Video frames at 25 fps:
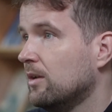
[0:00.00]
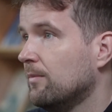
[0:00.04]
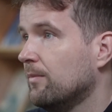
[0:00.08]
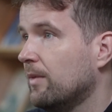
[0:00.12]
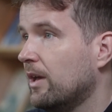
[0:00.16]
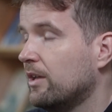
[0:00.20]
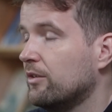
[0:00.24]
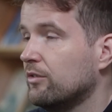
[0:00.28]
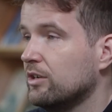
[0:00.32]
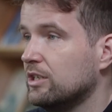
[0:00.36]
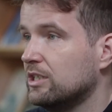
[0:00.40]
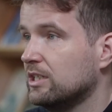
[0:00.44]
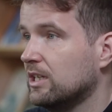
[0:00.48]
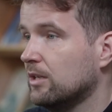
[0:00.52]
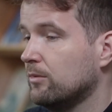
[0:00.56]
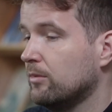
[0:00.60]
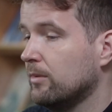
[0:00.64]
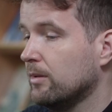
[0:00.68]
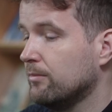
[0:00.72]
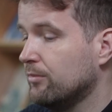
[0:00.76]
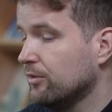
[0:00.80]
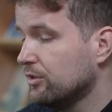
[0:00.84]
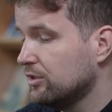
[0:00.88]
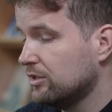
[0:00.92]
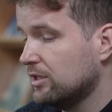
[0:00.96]
I don't need to get all my
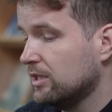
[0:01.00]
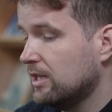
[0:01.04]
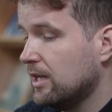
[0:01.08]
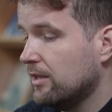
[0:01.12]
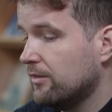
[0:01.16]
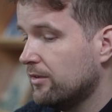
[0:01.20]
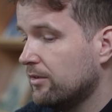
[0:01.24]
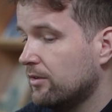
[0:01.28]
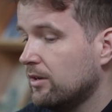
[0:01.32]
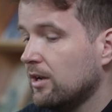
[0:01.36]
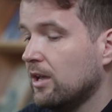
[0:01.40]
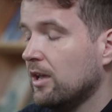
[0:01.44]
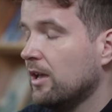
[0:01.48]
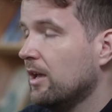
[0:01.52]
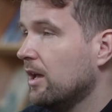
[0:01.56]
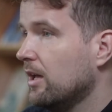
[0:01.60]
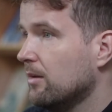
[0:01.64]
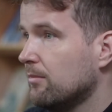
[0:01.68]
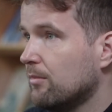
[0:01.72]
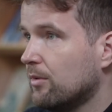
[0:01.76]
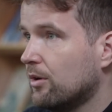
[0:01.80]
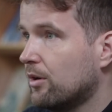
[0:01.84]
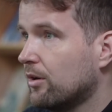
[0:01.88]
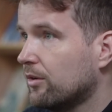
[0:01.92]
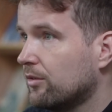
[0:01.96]
books together
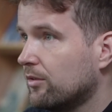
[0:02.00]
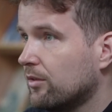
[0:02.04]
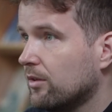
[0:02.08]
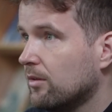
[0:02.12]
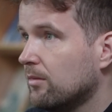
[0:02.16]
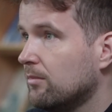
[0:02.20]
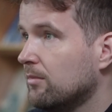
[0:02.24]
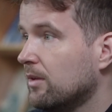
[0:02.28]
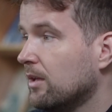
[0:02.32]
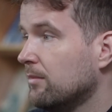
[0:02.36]
and mark them